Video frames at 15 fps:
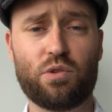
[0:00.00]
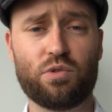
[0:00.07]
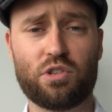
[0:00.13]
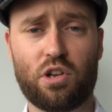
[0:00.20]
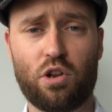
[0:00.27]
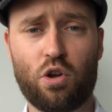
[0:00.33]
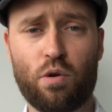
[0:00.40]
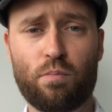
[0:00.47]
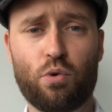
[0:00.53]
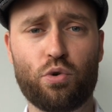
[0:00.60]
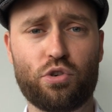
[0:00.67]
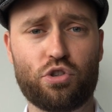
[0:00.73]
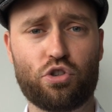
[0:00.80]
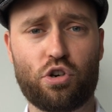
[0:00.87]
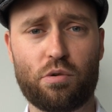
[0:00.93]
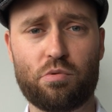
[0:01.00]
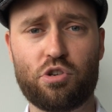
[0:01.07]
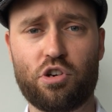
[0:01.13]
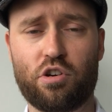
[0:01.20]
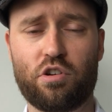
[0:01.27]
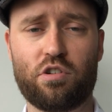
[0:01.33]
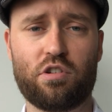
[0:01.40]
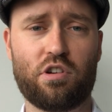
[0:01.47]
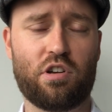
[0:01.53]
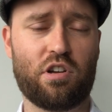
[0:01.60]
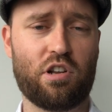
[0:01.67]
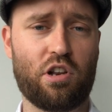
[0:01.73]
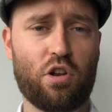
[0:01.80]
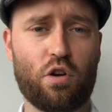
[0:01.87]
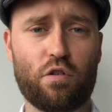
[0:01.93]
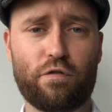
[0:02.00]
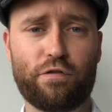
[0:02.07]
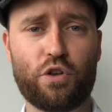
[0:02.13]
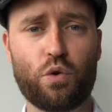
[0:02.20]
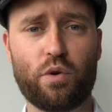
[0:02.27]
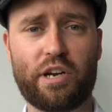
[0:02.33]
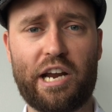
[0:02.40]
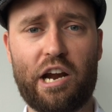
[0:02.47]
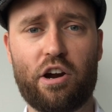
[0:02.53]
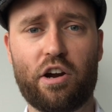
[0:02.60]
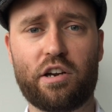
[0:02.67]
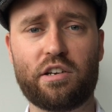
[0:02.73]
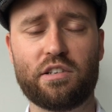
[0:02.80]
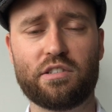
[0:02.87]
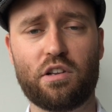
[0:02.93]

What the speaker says: was a lot more description a lot fewer characters,